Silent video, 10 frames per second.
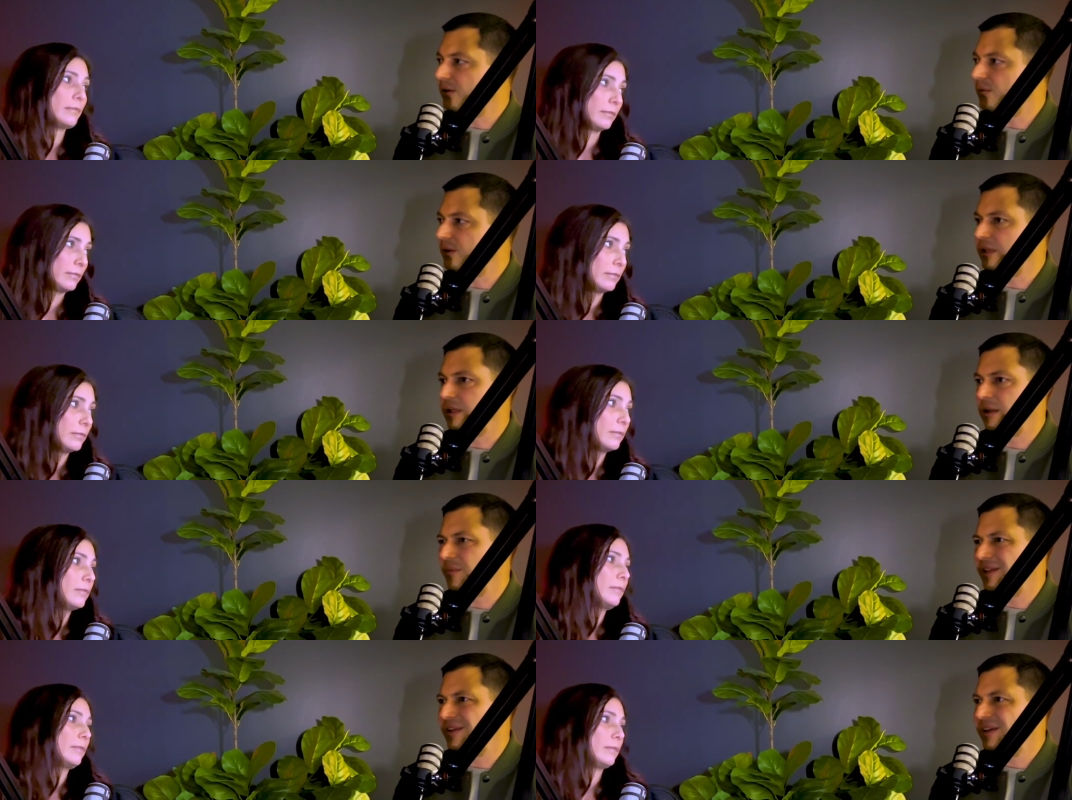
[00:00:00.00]
Speaker 1: you're really good. I
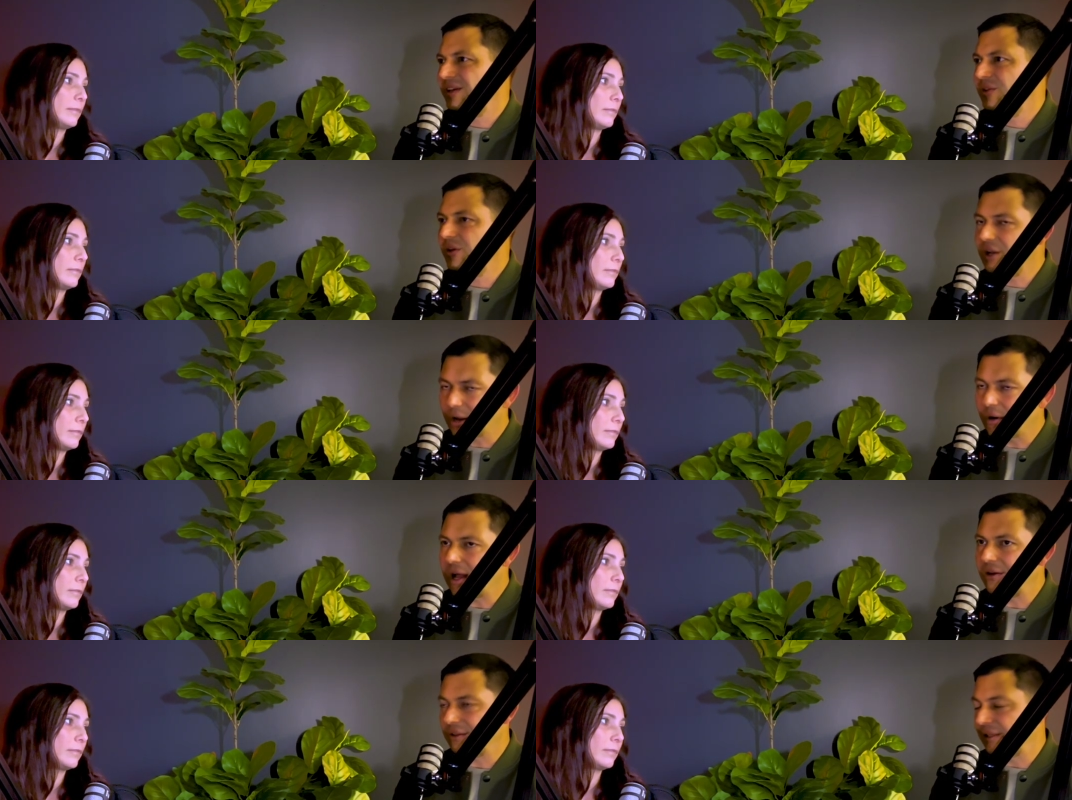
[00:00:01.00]
mean, you can go
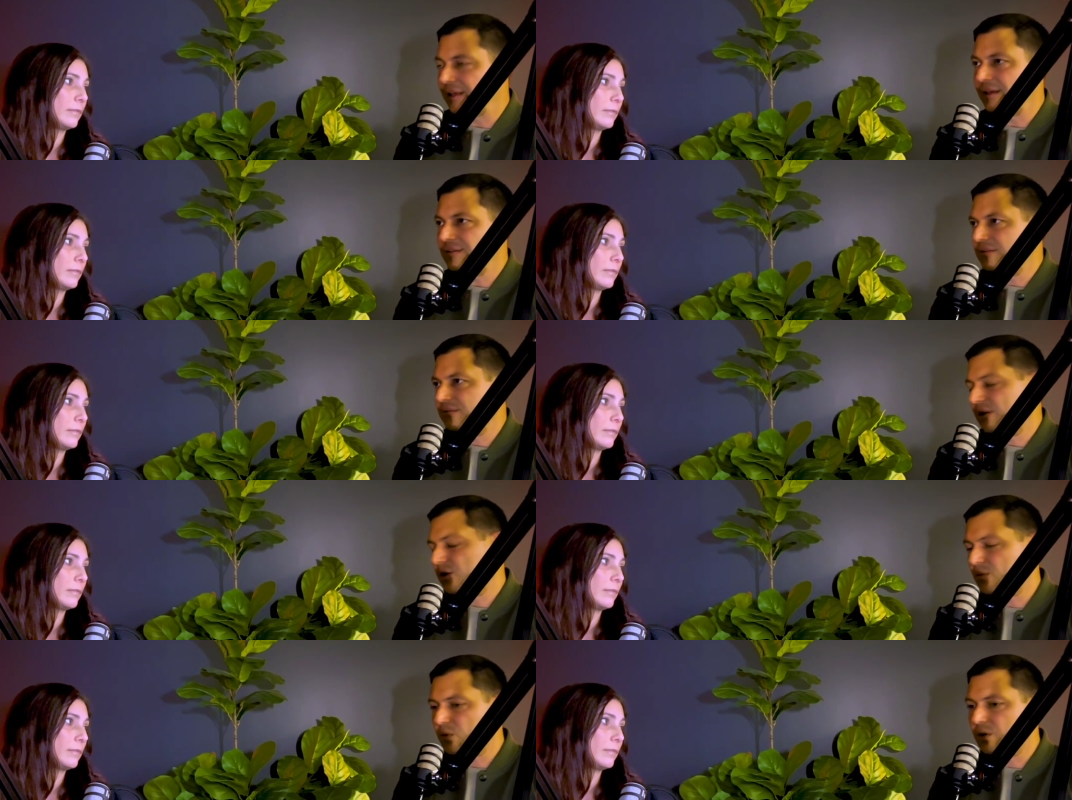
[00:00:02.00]
out and get
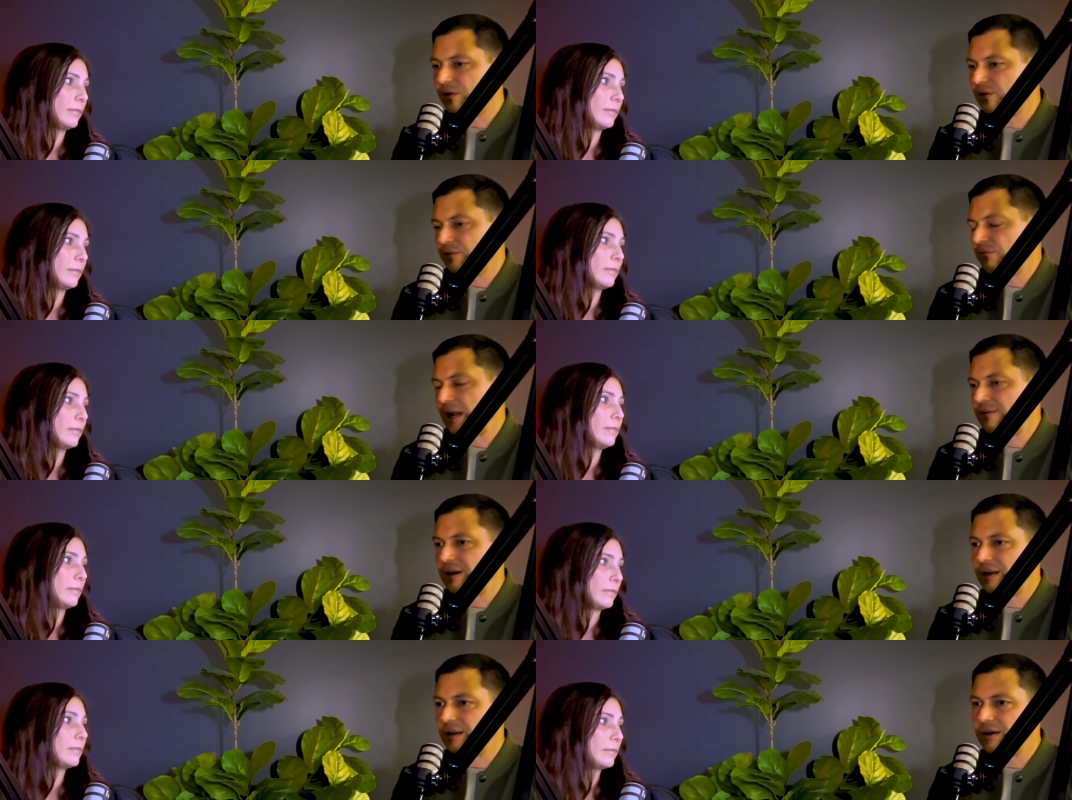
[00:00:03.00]
good more good rate
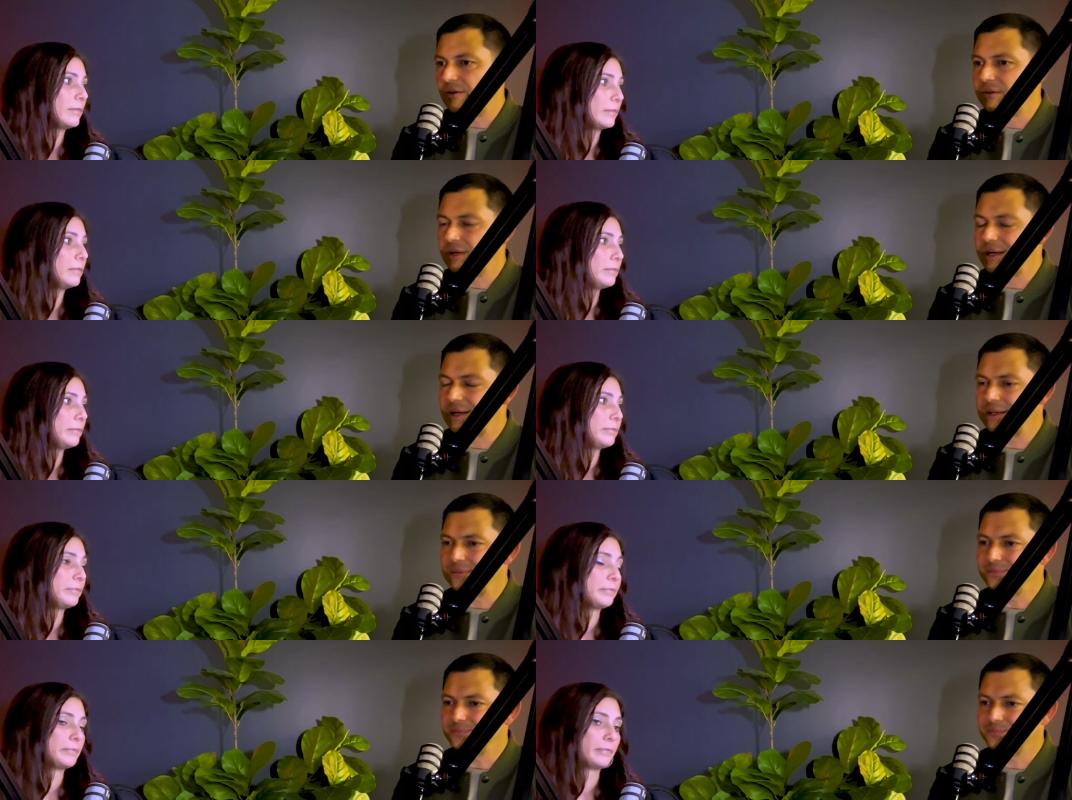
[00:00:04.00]
right now. Mm-hmm.
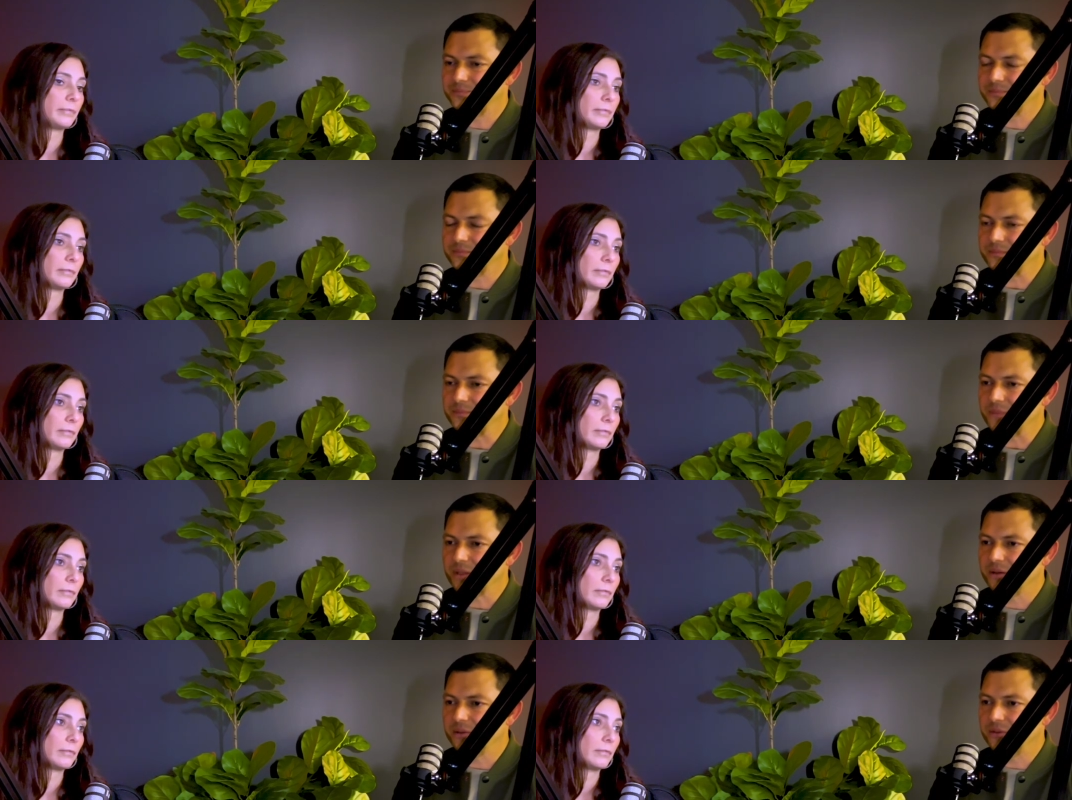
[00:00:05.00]
Um,
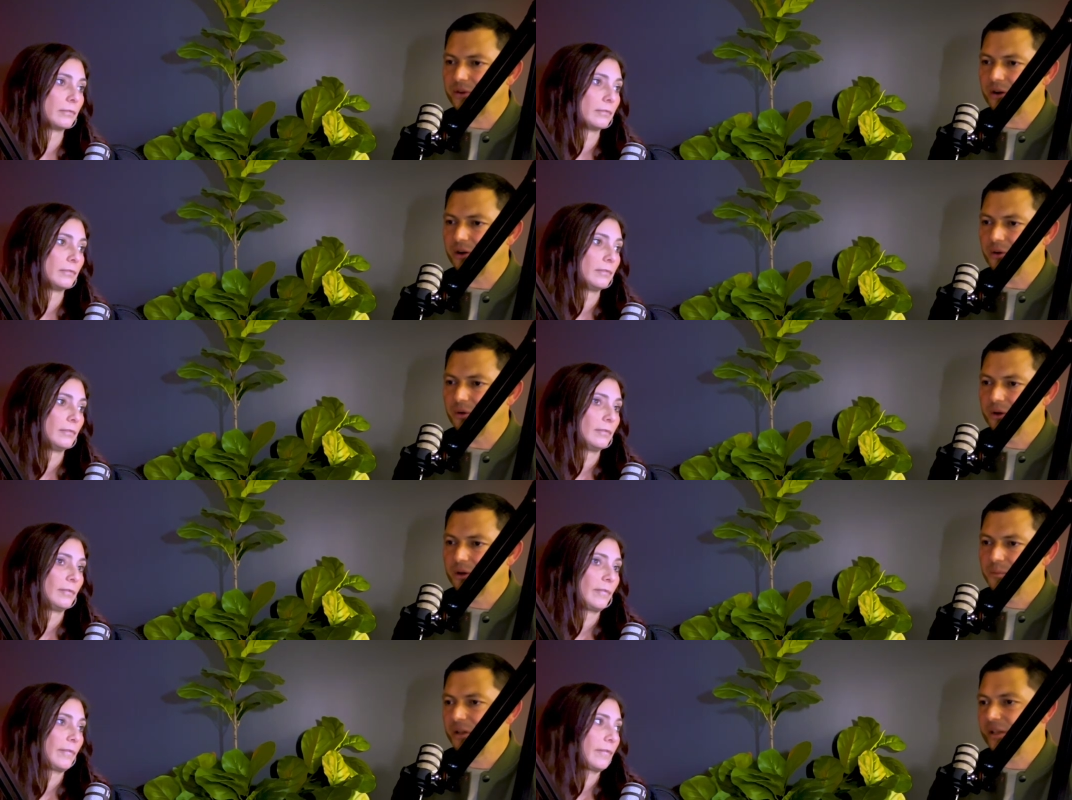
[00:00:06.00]
and so,
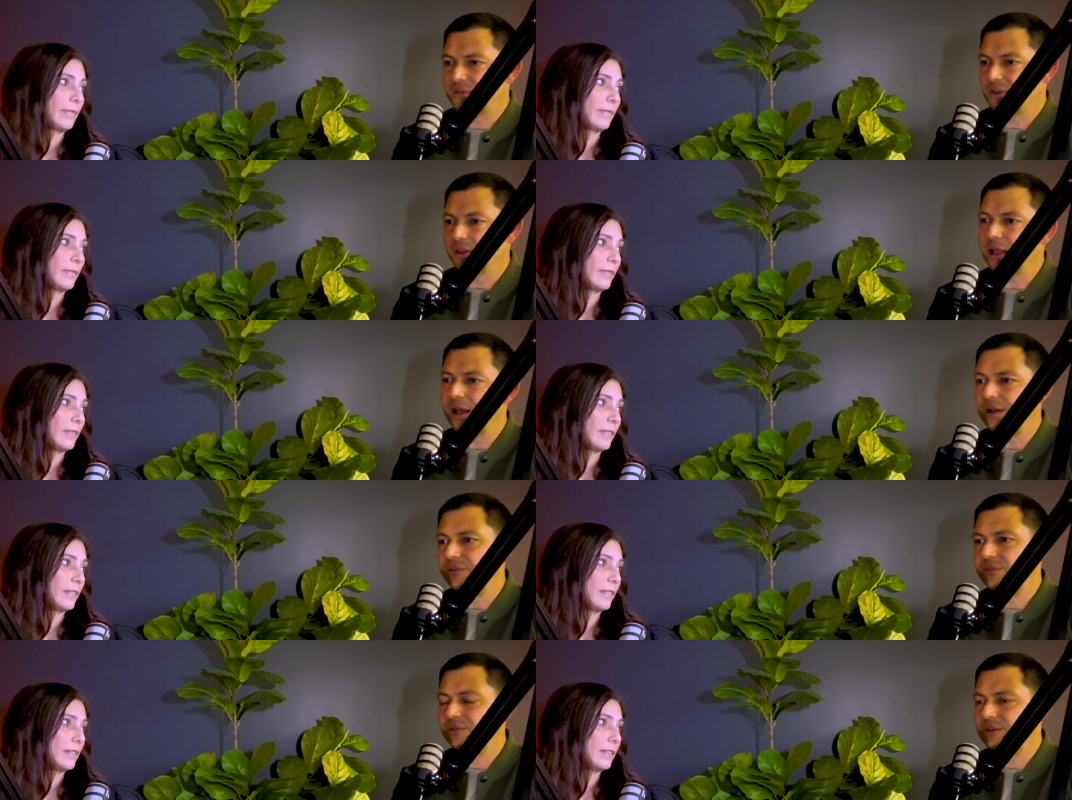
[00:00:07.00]
but
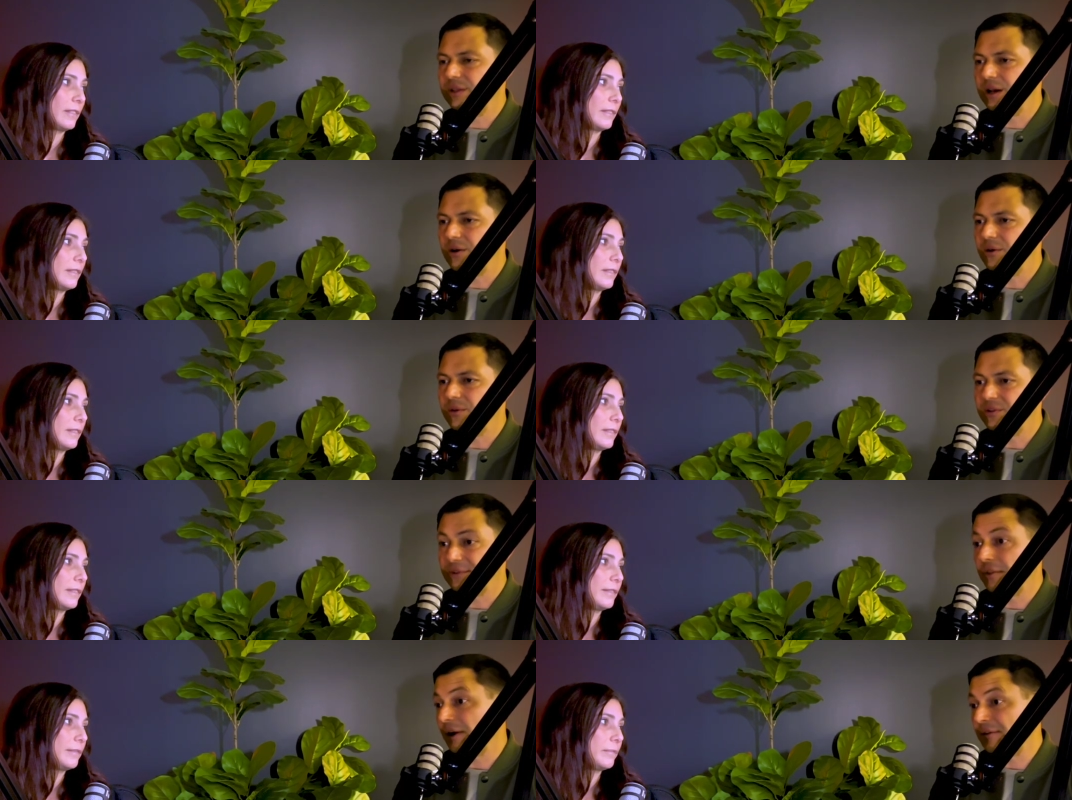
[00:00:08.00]
nevertheless, you know, they're
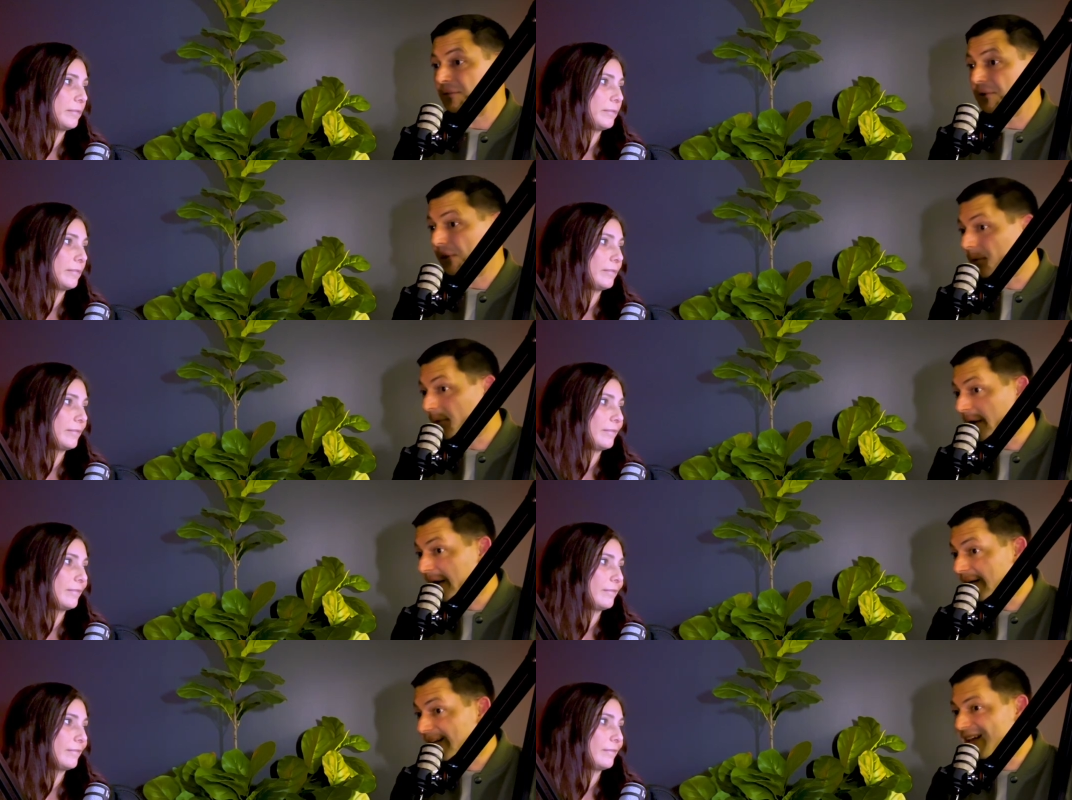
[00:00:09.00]
still locked into a lower rate,